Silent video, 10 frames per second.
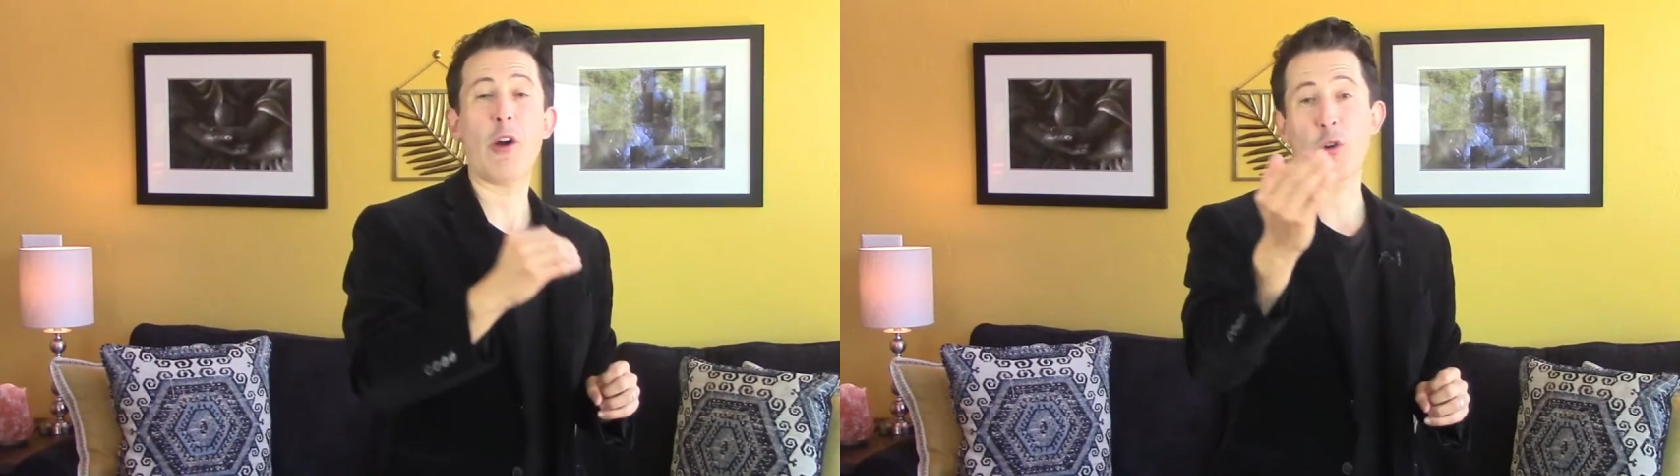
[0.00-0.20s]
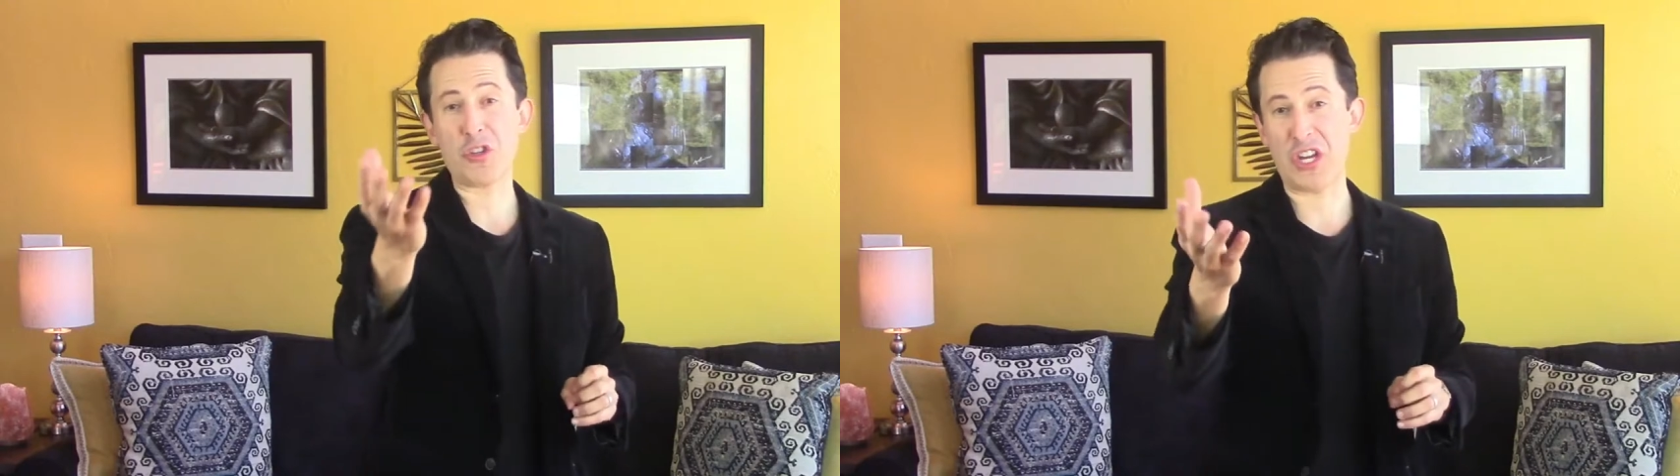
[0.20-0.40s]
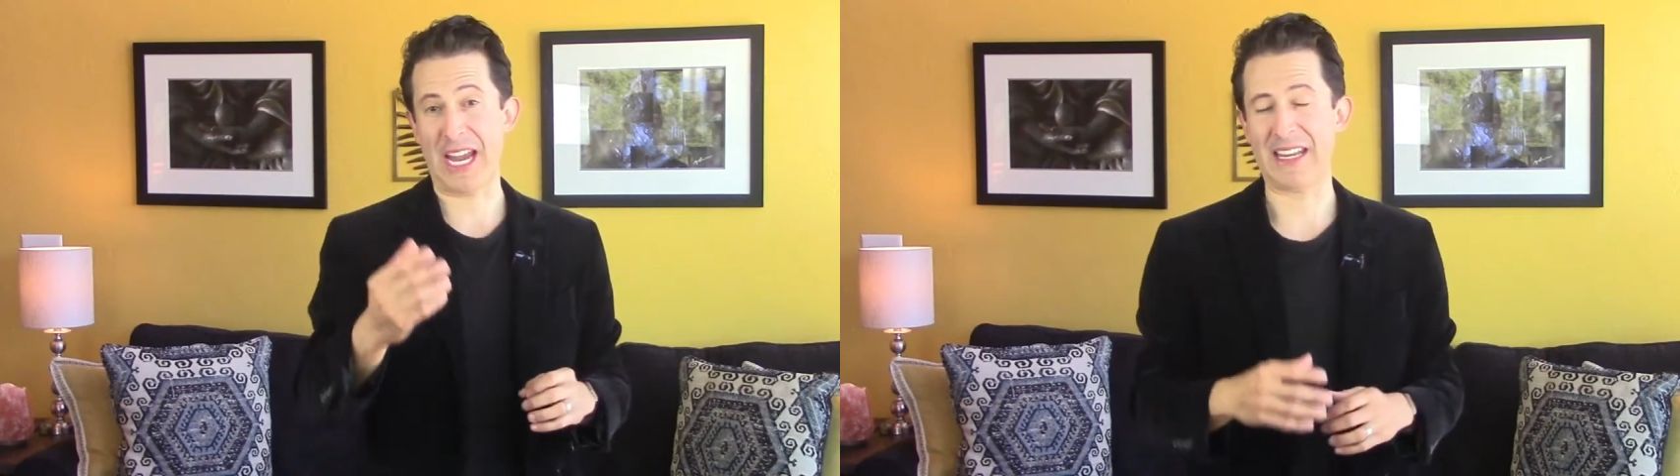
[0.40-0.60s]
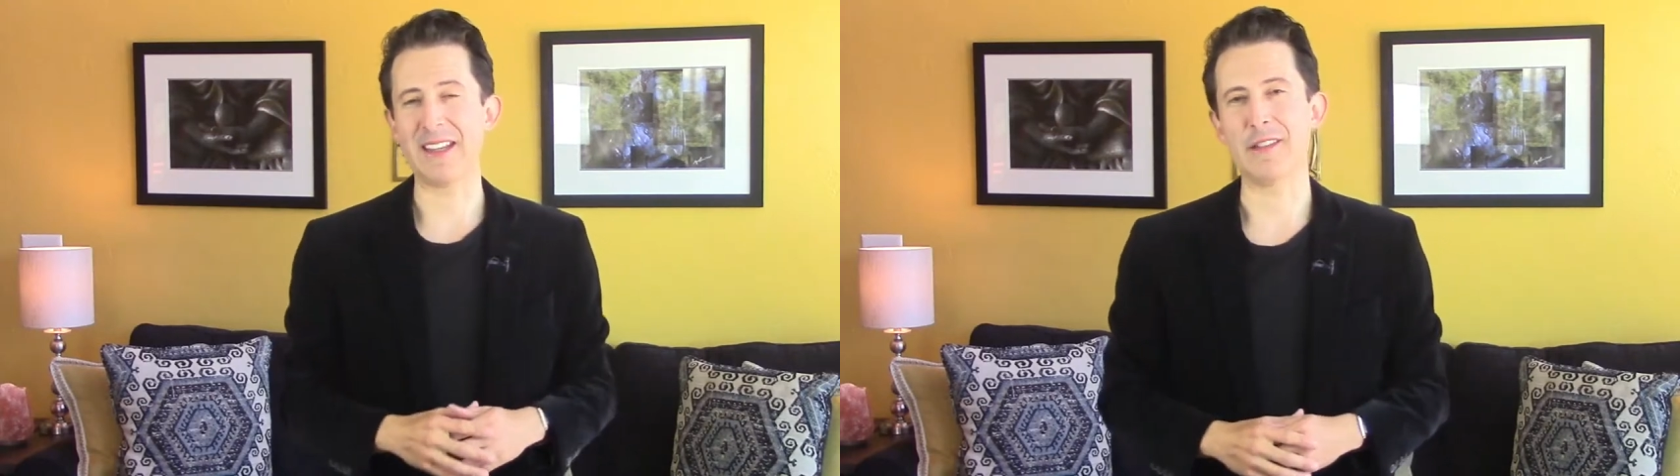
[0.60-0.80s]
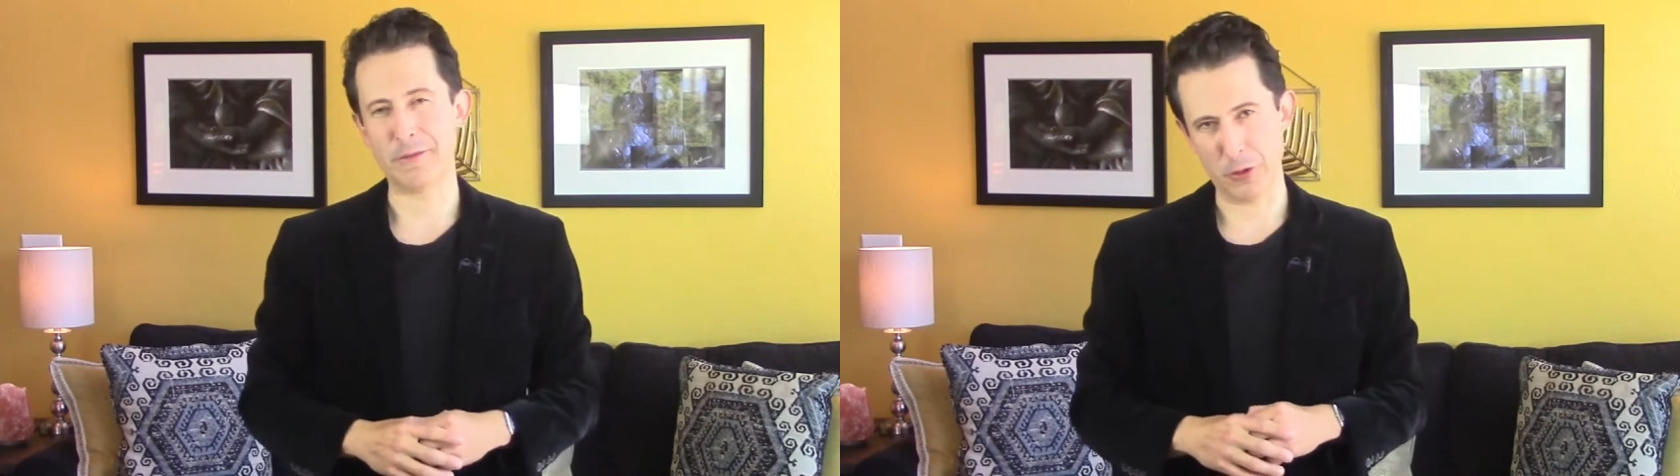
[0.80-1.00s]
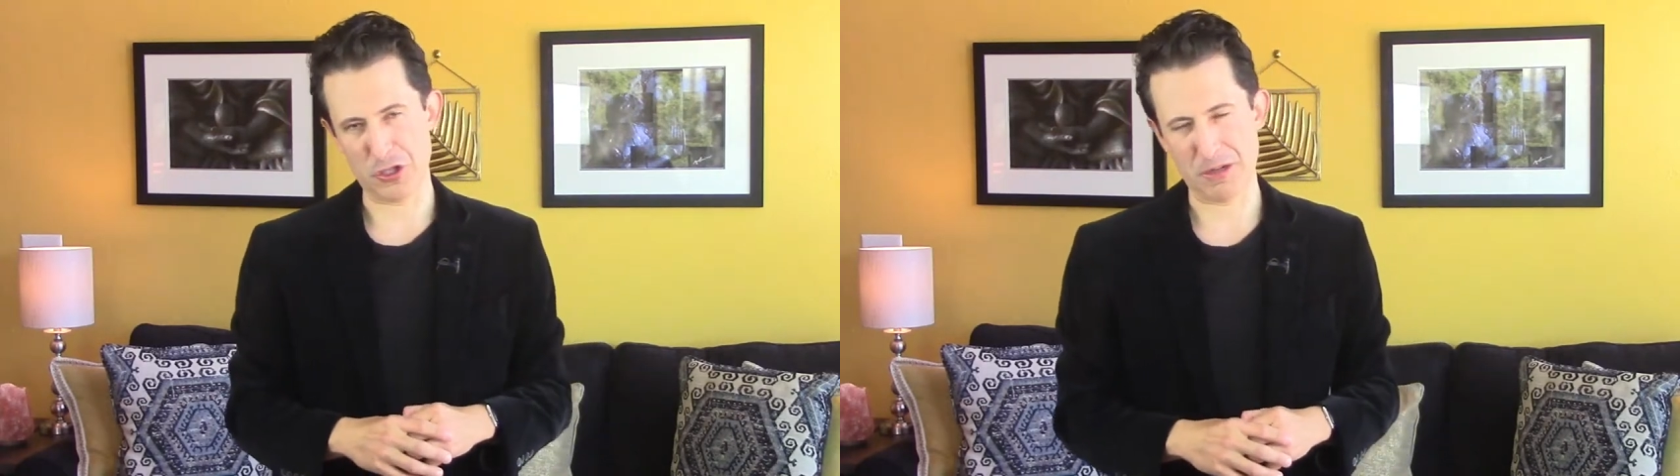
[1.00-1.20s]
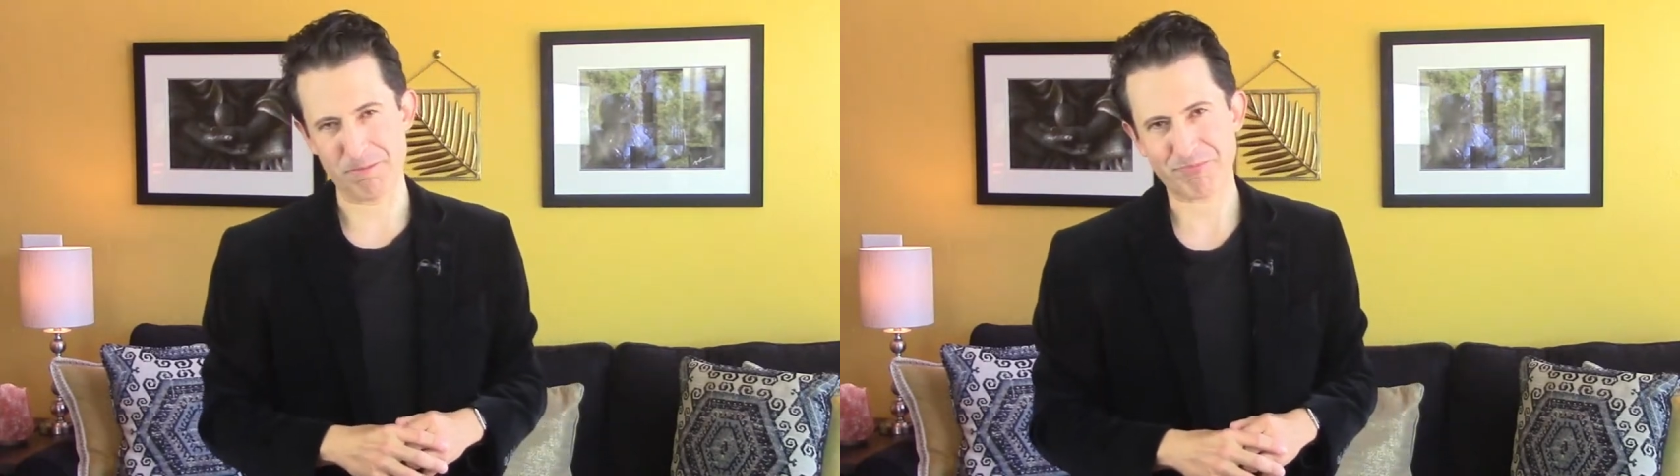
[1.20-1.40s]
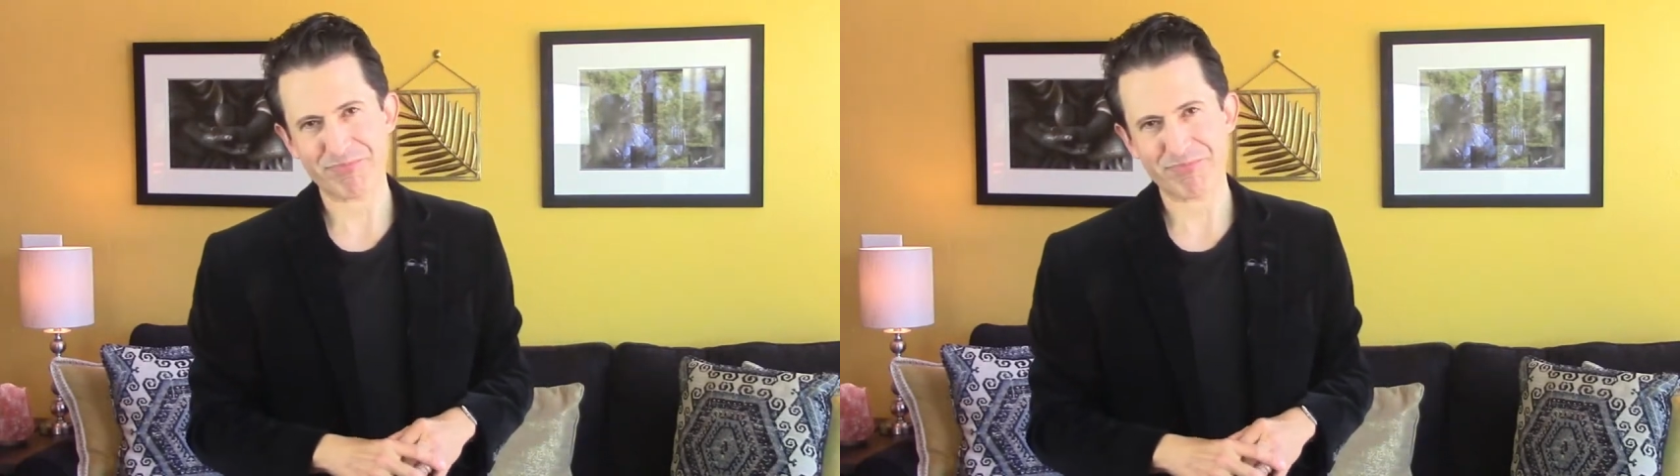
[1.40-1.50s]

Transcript: or Jane the Virgin.